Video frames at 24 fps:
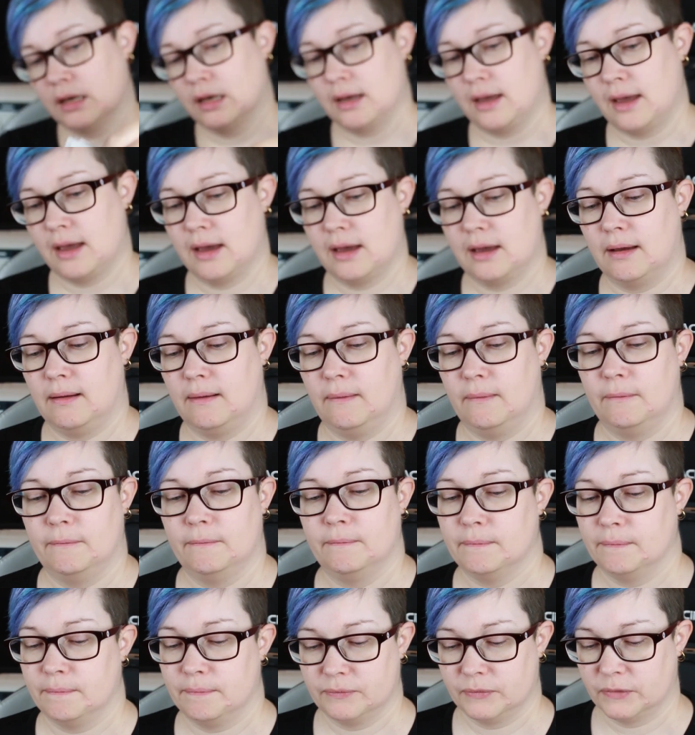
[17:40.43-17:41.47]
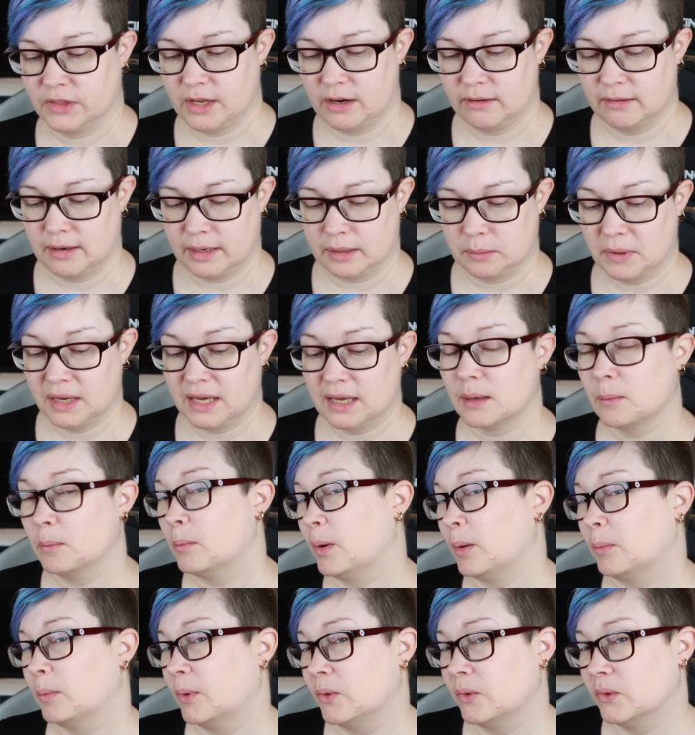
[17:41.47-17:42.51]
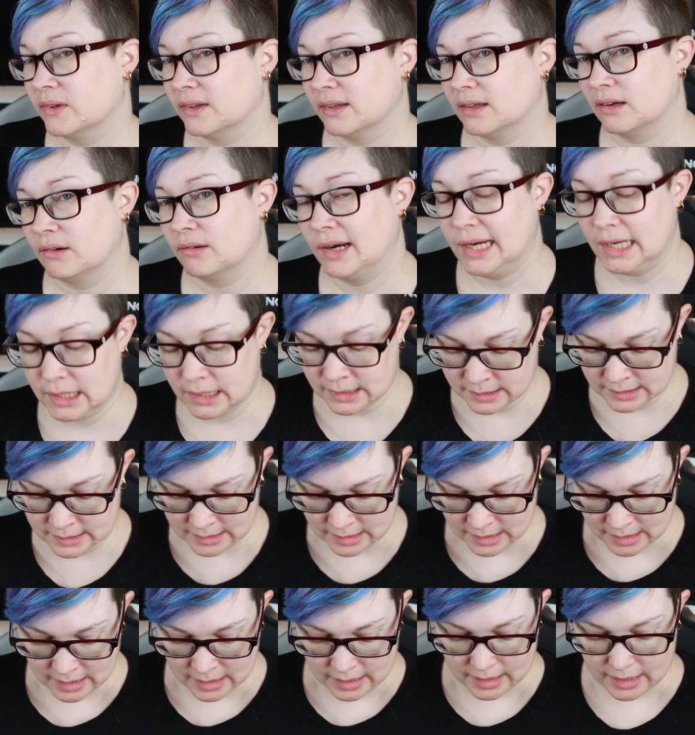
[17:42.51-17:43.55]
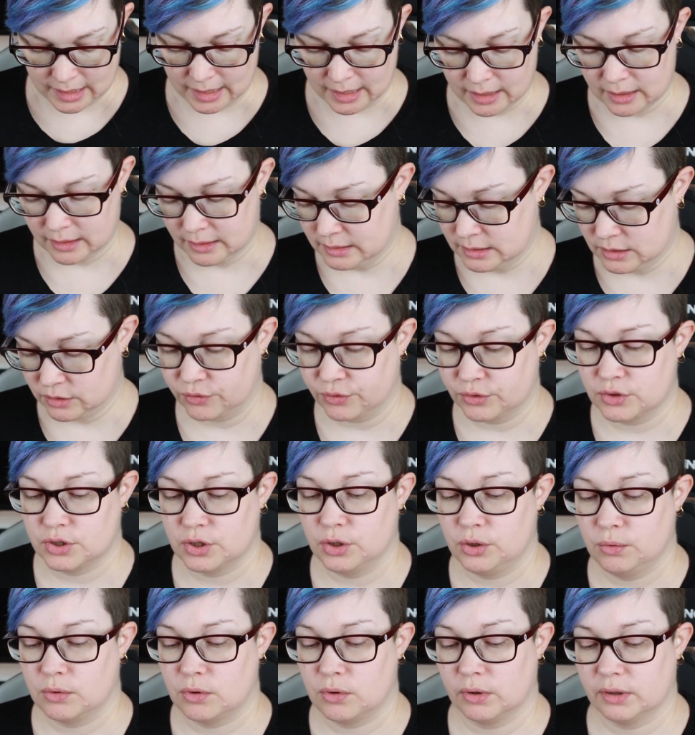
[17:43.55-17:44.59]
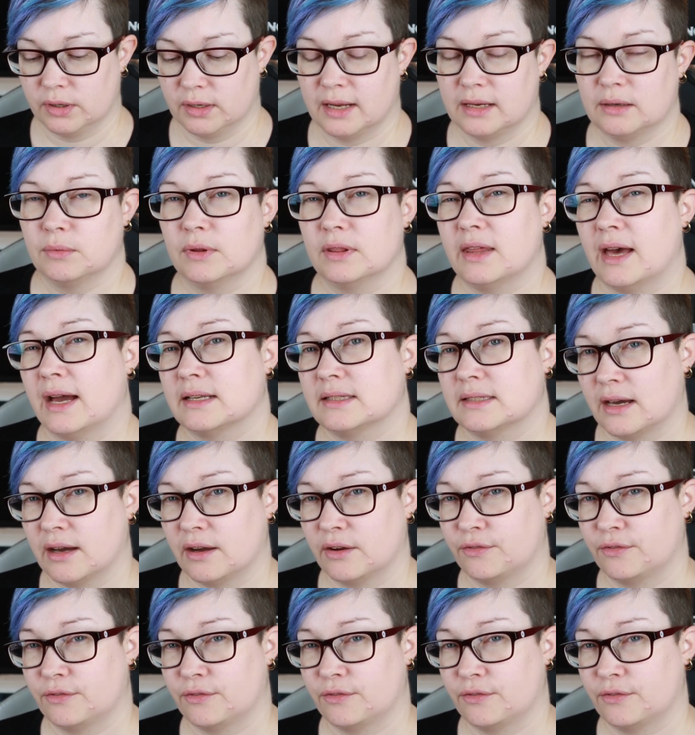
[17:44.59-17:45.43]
They're like pink and purples and greens, and to coordinate with that I